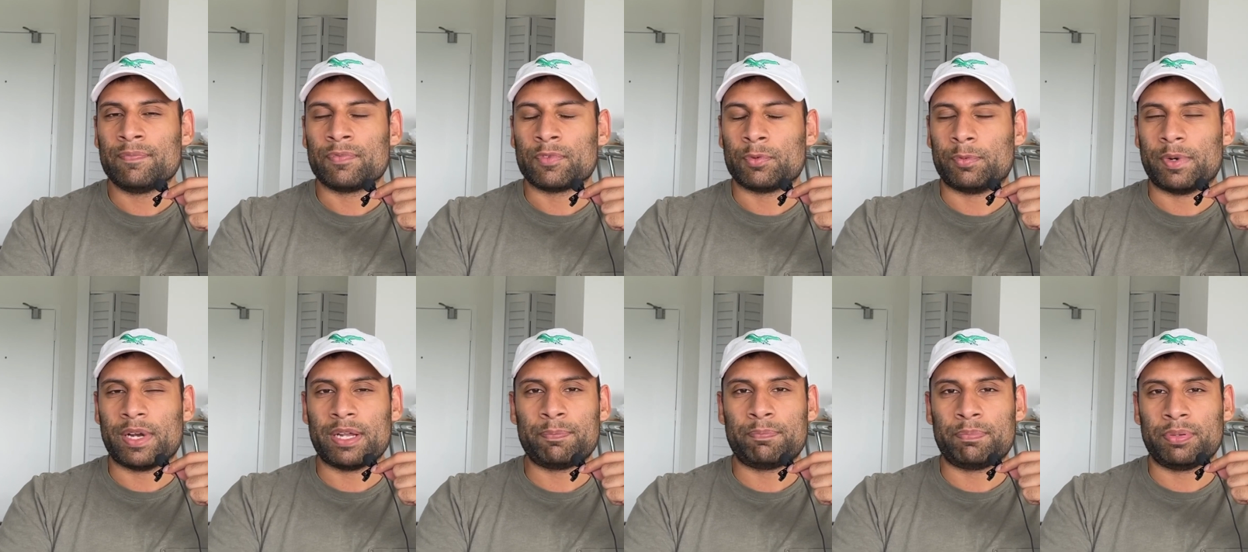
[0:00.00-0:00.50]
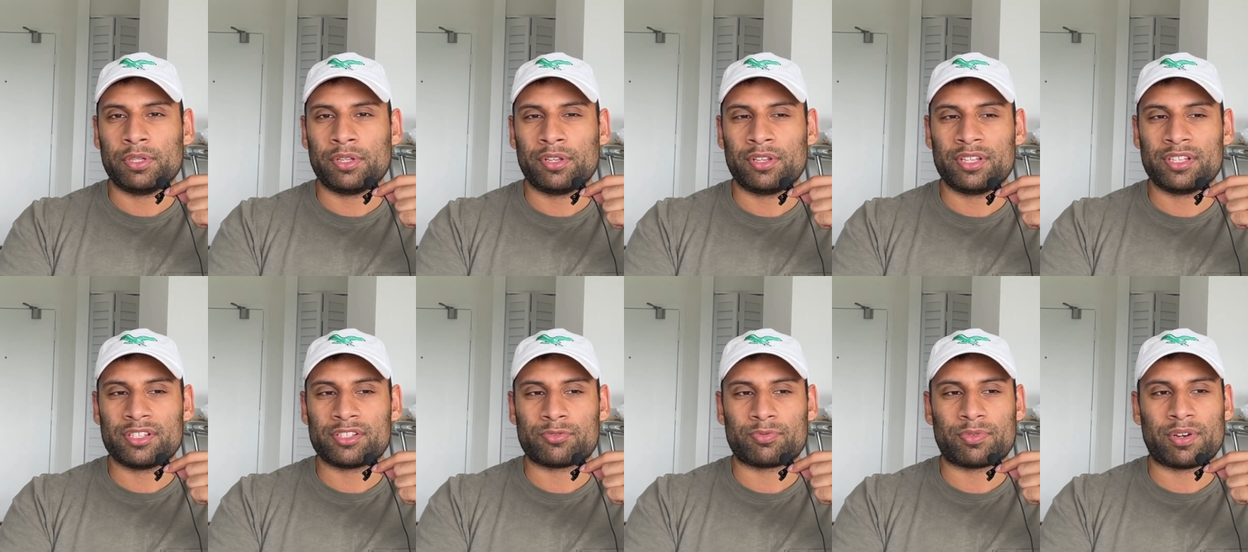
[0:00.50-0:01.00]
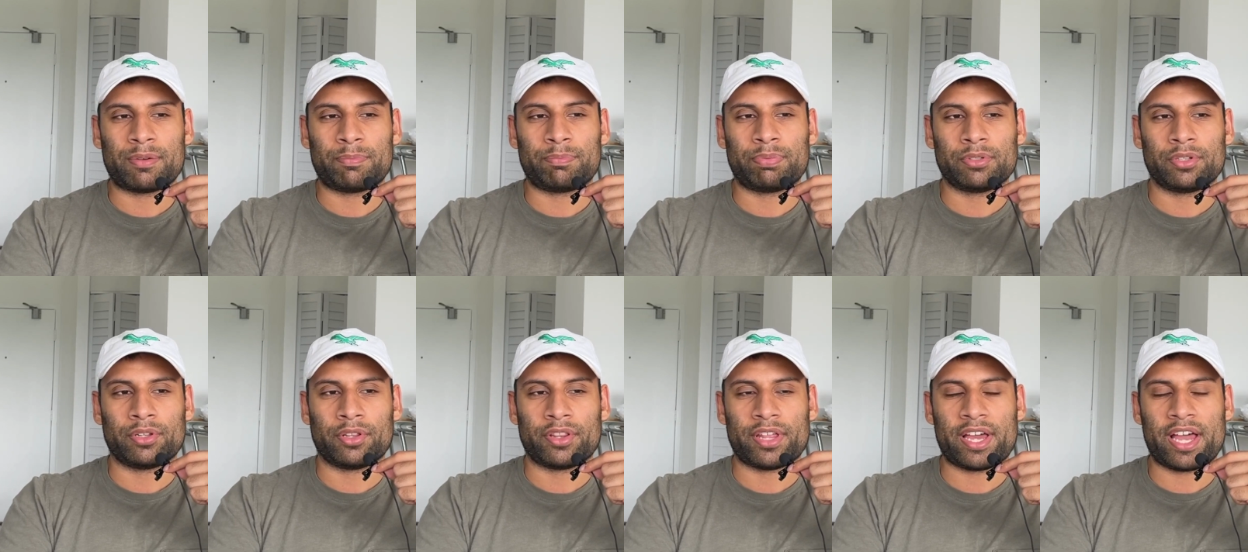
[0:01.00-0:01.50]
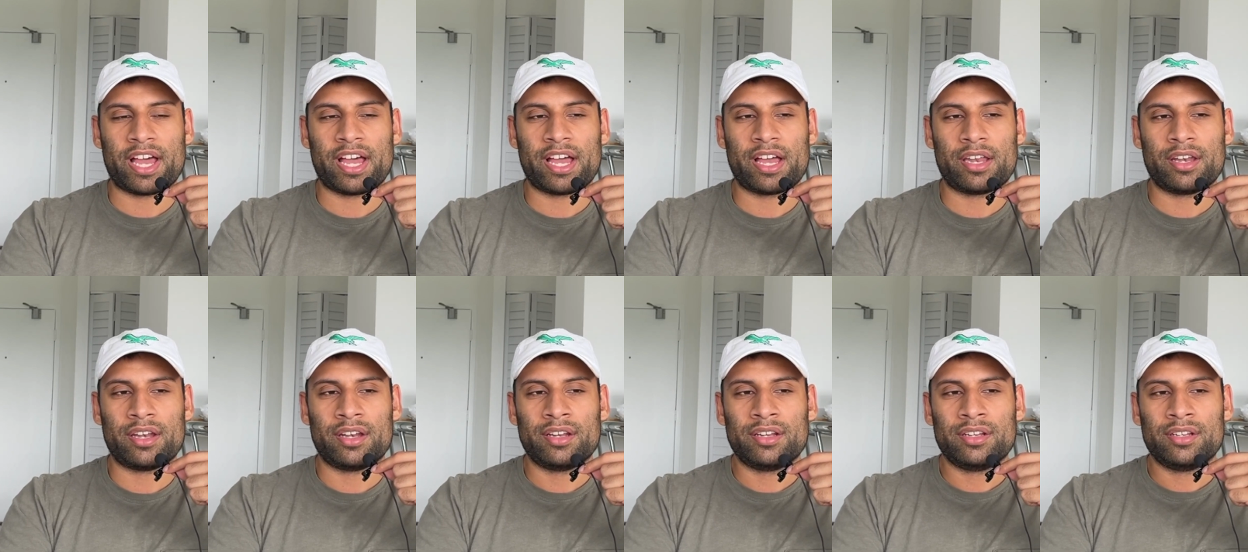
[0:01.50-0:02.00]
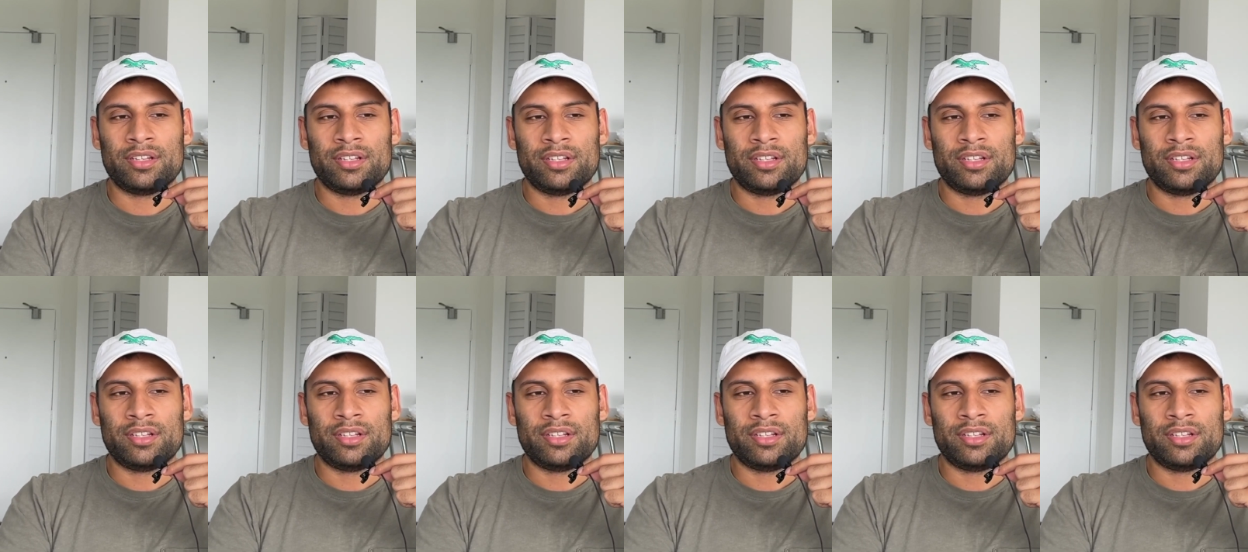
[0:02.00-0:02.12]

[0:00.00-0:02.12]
red pill this, red pill that.